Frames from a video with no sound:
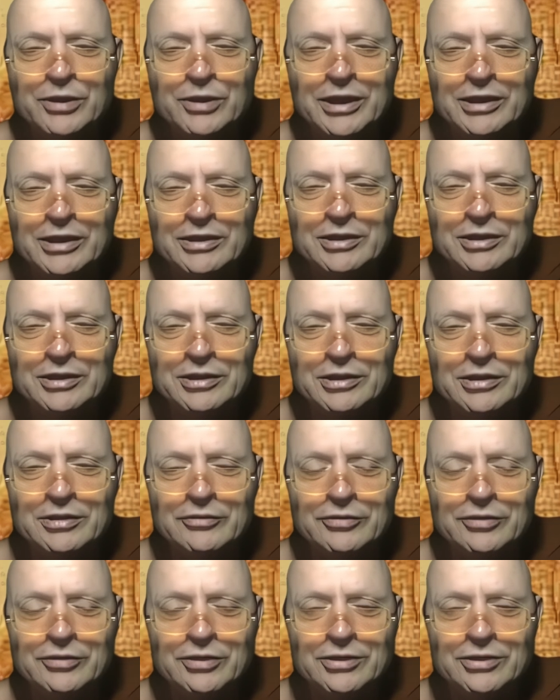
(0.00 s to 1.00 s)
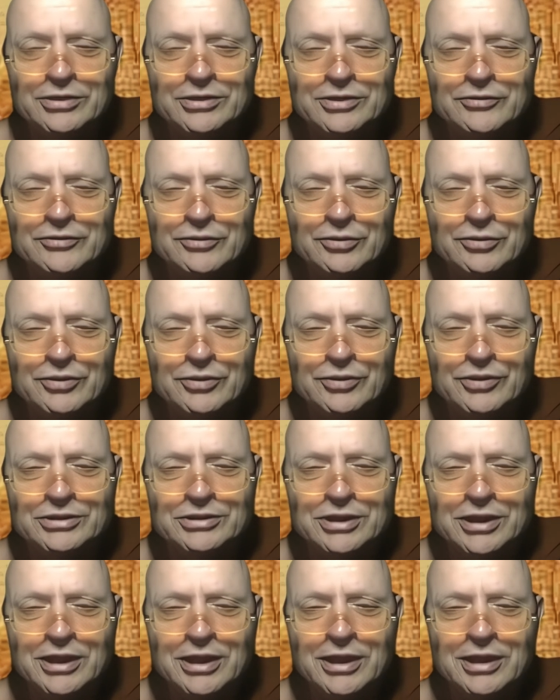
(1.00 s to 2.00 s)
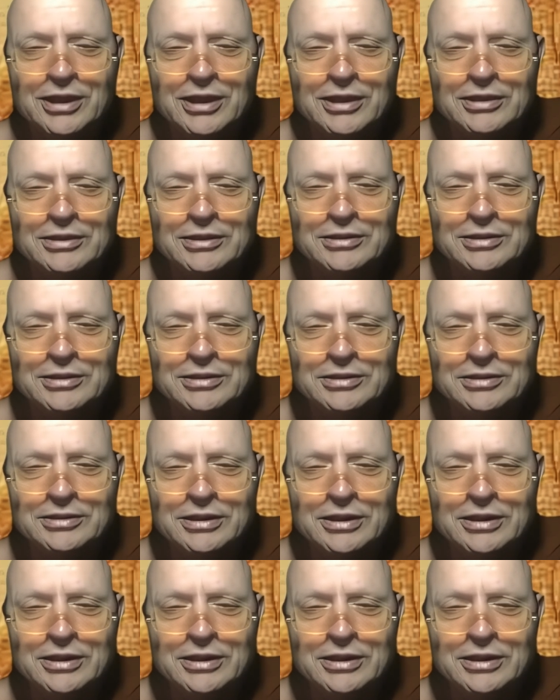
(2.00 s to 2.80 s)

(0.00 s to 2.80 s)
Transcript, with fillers: way they did in the forests of northeast thailand and